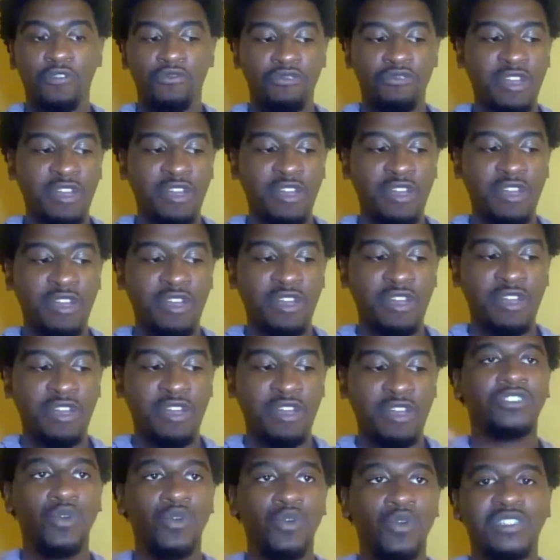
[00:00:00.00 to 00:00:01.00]
They're
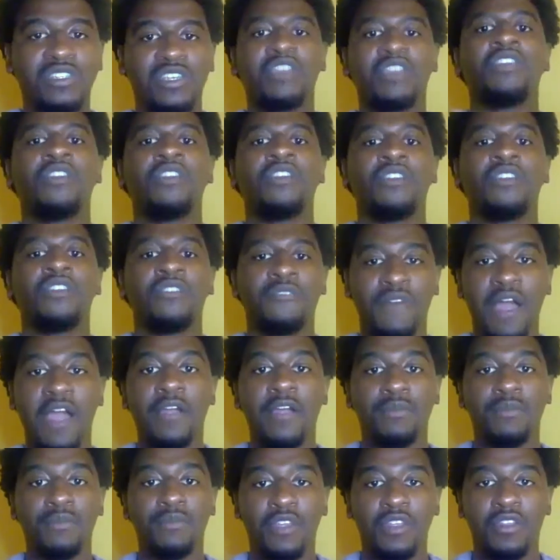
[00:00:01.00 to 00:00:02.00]
relating to what's in
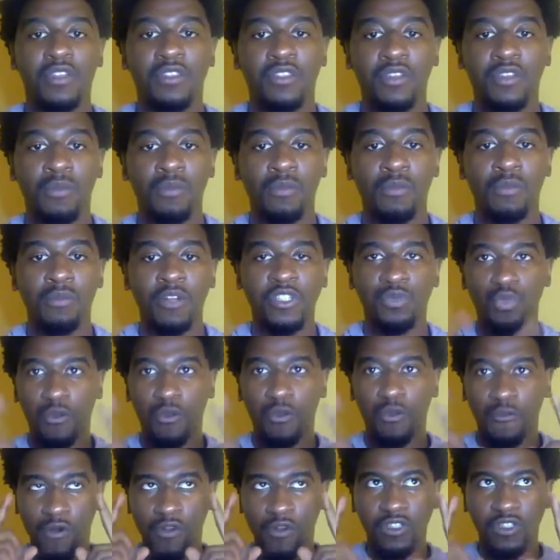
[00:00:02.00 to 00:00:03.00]
their environment. They're
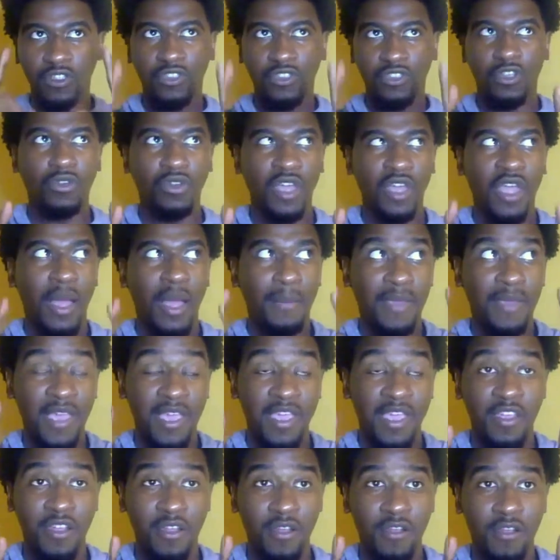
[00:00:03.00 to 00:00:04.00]
much more focused on,
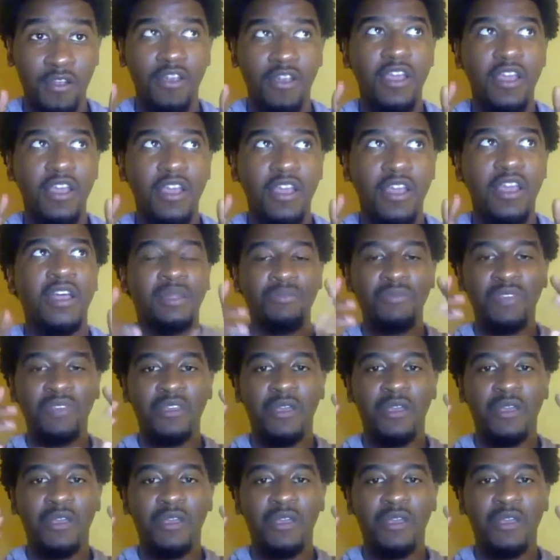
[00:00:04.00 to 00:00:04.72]
okay, I'm here.